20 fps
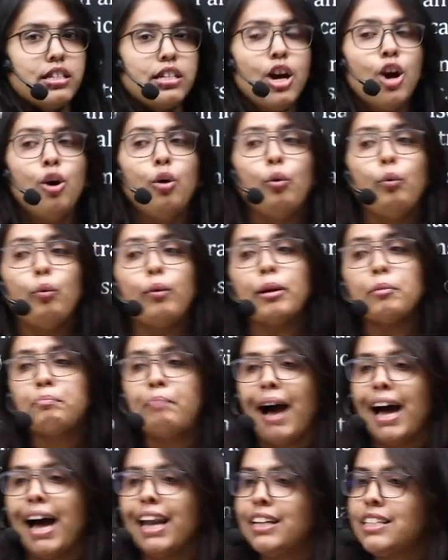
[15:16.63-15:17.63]
We
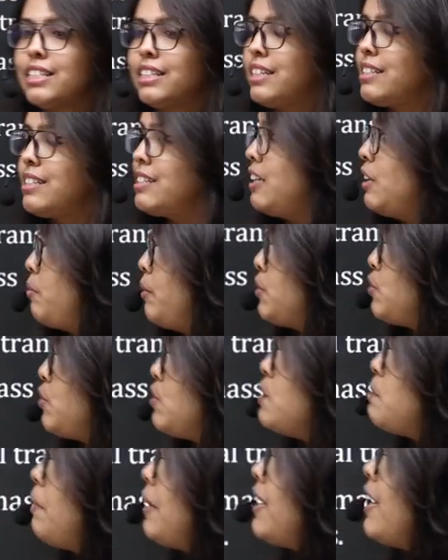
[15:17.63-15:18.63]
balance these equations.
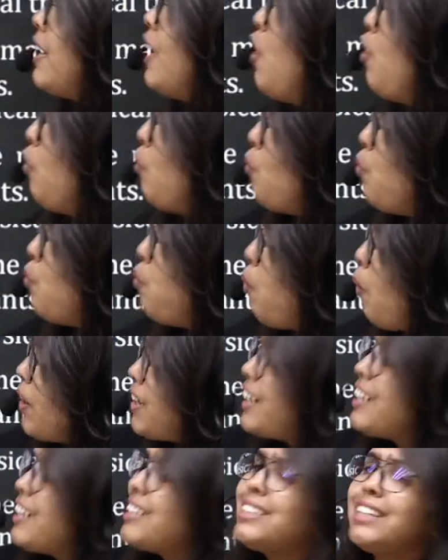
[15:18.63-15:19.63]
But what is
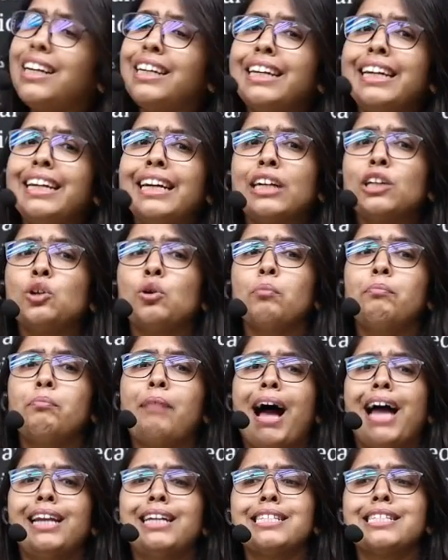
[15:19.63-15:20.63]
the need to
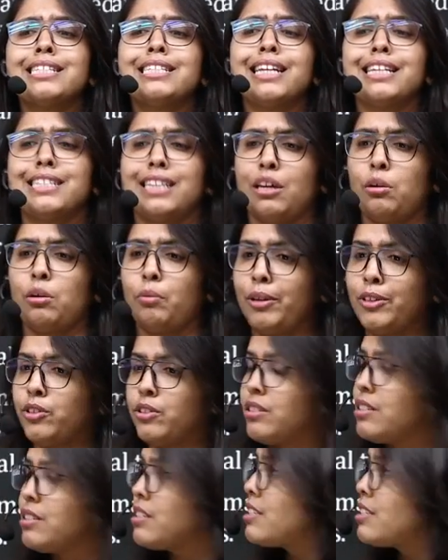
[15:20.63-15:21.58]
balance these equations?